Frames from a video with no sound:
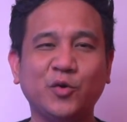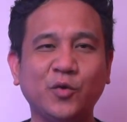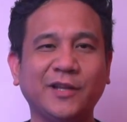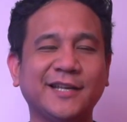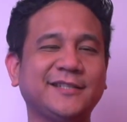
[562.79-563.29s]

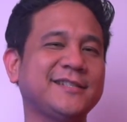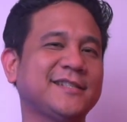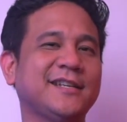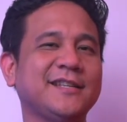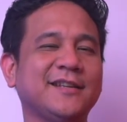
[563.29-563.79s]
Google
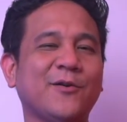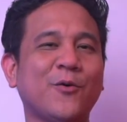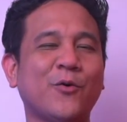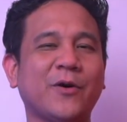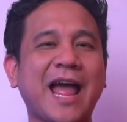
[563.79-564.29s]
Assistant
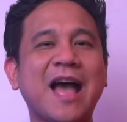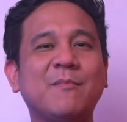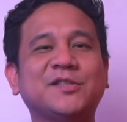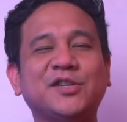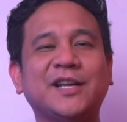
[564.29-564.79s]
or
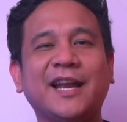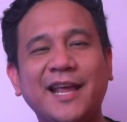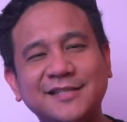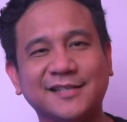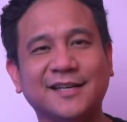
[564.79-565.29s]
Amazon
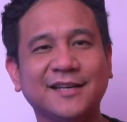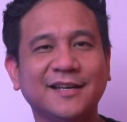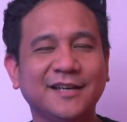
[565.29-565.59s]
Alexa.